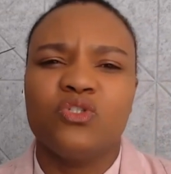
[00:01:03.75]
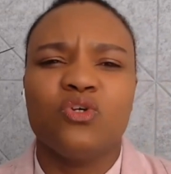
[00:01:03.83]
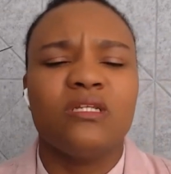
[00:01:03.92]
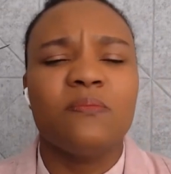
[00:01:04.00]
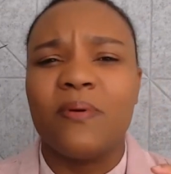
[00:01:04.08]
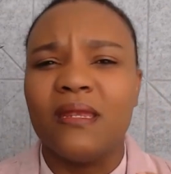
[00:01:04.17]

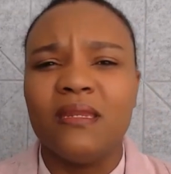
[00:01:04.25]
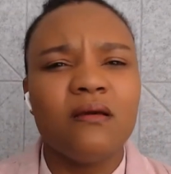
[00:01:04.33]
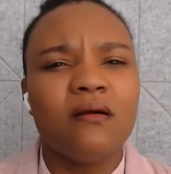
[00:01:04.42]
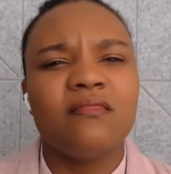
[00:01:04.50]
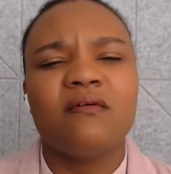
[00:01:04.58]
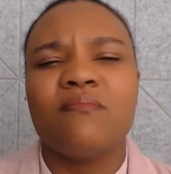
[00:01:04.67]
So,
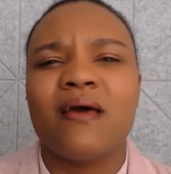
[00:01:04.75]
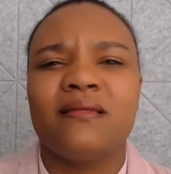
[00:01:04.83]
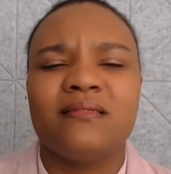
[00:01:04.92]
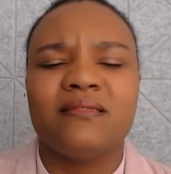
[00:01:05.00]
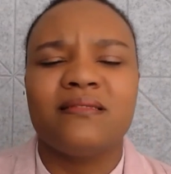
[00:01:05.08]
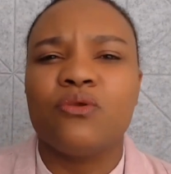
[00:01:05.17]
depending on the
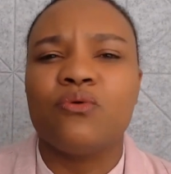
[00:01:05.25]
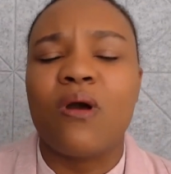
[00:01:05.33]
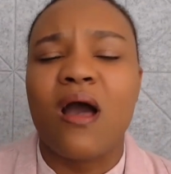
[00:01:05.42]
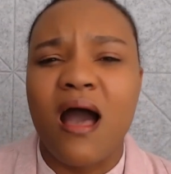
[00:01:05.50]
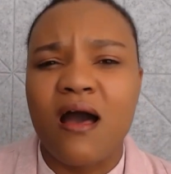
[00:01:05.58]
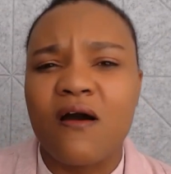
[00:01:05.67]
mindset you
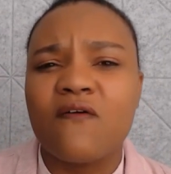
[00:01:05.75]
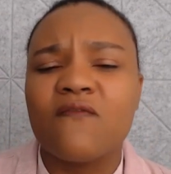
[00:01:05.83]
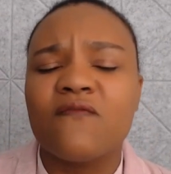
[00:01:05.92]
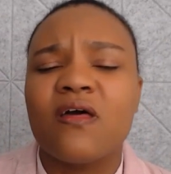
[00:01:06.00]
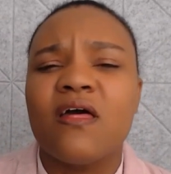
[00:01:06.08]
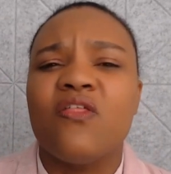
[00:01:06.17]

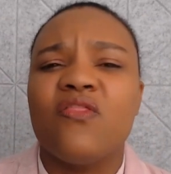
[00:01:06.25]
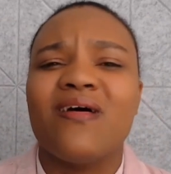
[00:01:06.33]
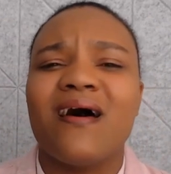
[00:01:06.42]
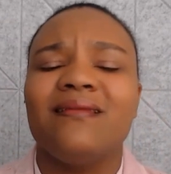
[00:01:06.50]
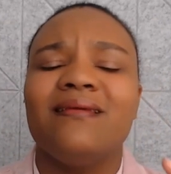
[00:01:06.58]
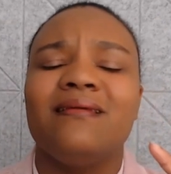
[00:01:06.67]
have,
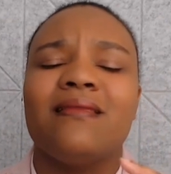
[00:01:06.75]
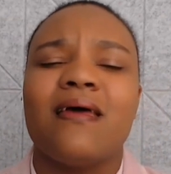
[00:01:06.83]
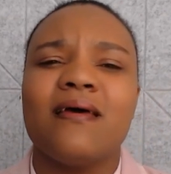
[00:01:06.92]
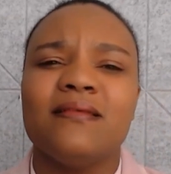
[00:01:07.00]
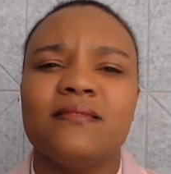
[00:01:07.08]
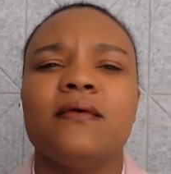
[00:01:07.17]
that in
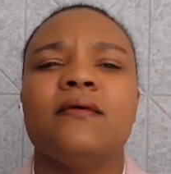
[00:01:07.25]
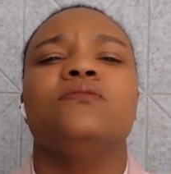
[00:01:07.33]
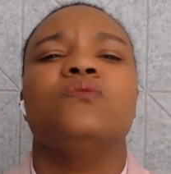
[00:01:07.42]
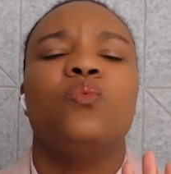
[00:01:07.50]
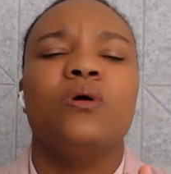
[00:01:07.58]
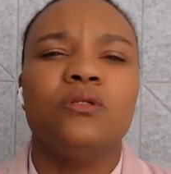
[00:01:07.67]

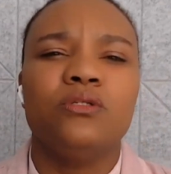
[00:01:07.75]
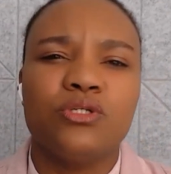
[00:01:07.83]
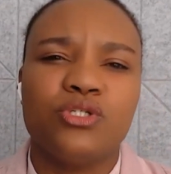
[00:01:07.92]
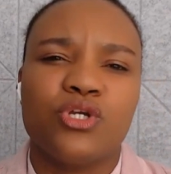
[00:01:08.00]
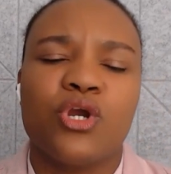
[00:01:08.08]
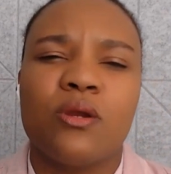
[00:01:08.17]
essence will
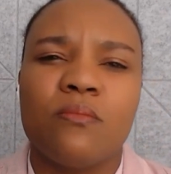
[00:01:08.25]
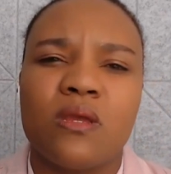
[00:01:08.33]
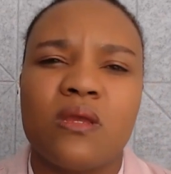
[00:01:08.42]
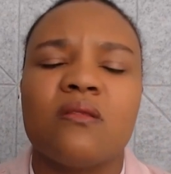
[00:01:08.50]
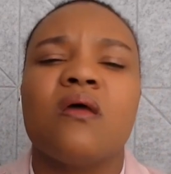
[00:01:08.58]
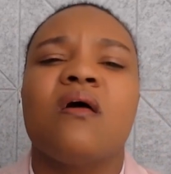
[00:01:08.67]

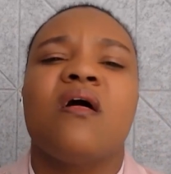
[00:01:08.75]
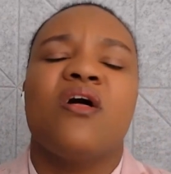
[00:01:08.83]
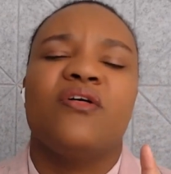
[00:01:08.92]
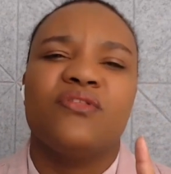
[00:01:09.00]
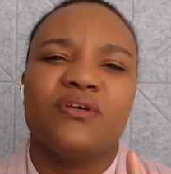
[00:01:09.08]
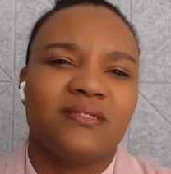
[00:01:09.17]
determine
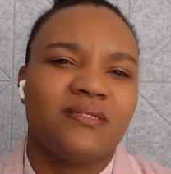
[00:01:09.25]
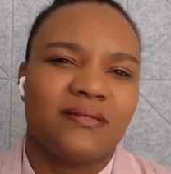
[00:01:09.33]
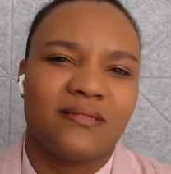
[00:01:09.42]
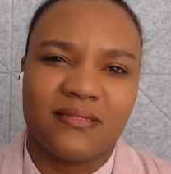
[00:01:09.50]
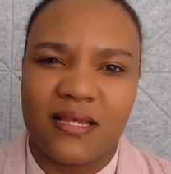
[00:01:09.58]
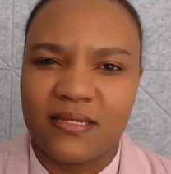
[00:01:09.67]
the
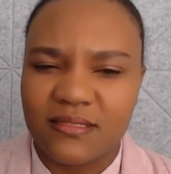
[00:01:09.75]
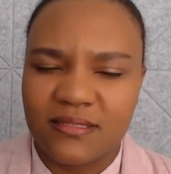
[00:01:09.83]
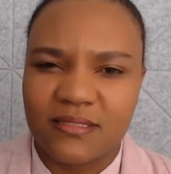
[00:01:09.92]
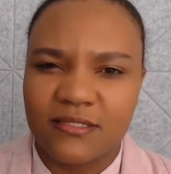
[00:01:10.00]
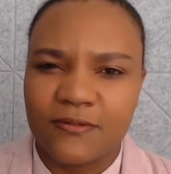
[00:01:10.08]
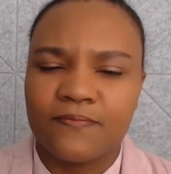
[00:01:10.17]

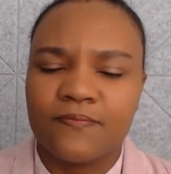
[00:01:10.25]
success.